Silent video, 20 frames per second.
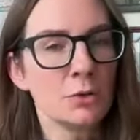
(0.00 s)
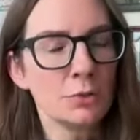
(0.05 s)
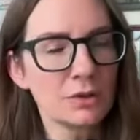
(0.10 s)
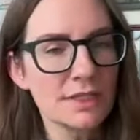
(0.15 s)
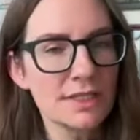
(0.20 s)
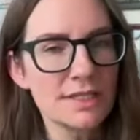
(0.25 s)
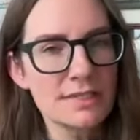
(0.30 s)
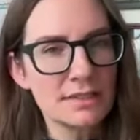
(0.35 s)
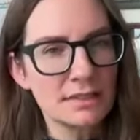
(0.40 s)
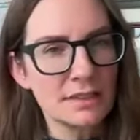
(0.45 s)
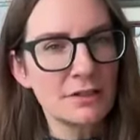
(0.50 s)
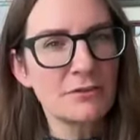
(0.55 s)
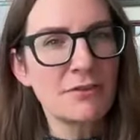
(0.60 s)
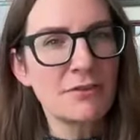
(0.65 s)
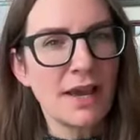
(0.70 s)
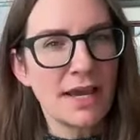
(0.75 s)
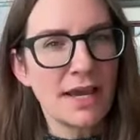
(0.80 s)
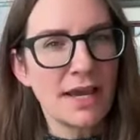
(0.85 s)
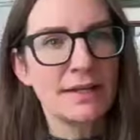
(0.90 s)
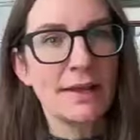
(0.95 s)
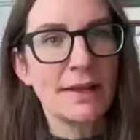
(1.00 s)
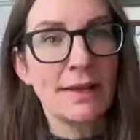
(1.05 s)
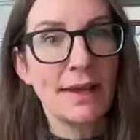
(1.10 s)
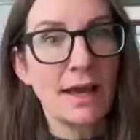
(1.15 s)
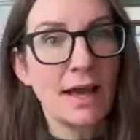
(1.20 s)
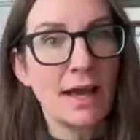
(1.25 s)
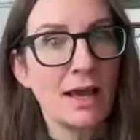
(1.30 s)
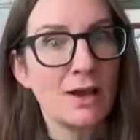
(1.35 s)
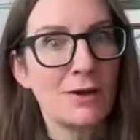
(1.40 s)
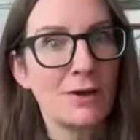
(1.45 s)
really solidified,
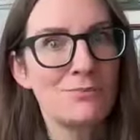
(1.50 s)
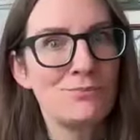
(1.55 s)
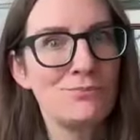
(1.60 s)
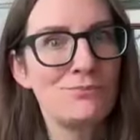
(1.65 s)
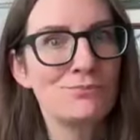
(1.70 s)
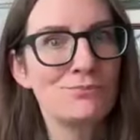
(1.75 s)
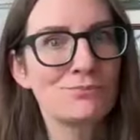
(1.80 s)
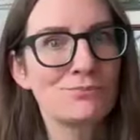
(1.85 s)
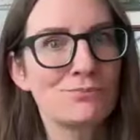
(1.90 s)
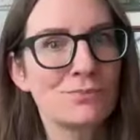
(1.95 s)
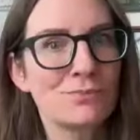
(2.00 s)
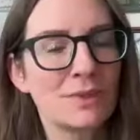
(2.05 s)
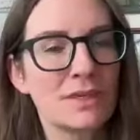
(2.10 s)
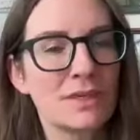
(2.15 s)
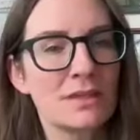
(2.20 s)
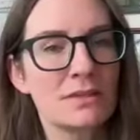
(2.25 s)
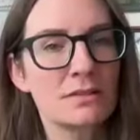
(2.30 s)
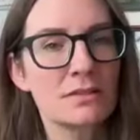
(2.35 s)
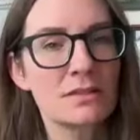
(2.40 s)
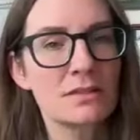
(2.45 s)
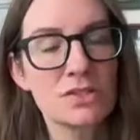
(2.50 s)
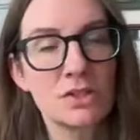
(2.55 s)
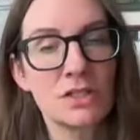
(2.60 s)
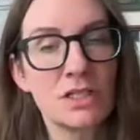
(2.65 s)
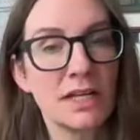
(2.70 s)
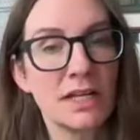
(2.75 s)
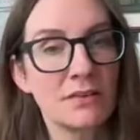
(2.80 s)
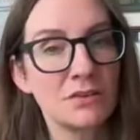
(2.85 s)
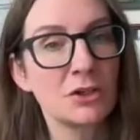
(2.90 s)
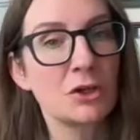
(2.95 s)
so I
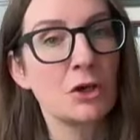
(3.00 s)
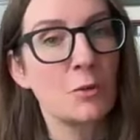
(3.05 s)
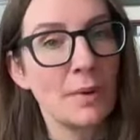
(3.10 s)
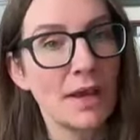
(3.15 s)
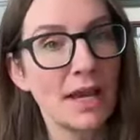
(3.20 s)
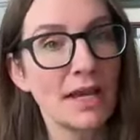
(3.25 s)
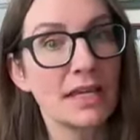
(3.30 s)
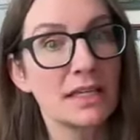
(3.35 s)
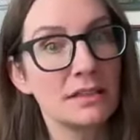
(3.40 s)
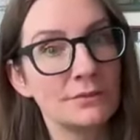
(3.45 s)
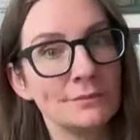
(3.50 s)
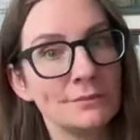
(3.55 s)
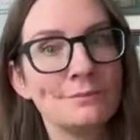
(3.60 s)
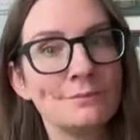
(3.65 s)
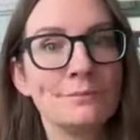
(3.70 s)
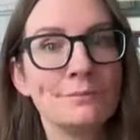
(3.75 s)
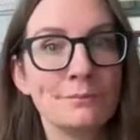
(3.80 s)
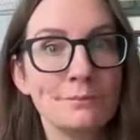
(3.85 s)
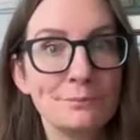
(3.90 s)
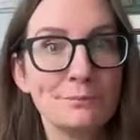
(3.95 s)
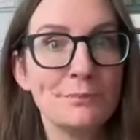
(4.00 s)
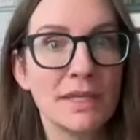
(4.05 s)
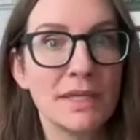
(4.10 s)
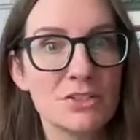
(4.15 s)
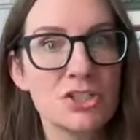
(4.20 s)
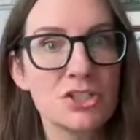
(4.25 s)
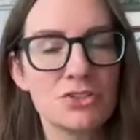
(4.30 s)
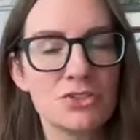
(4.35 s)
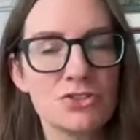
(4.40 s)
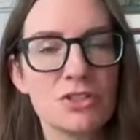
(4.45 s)
didn't have to go back and
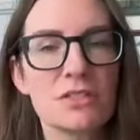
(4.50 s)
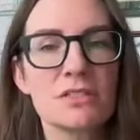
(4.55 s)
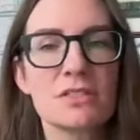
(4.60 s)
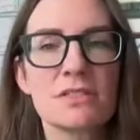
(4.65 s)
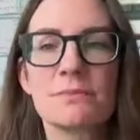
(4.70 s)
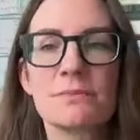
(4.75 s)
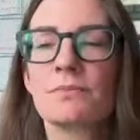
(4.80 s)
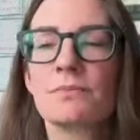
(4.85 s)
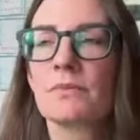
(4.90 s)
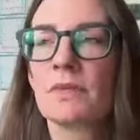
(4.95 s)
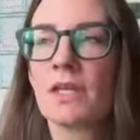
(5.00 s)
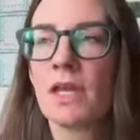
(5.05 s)
make changes.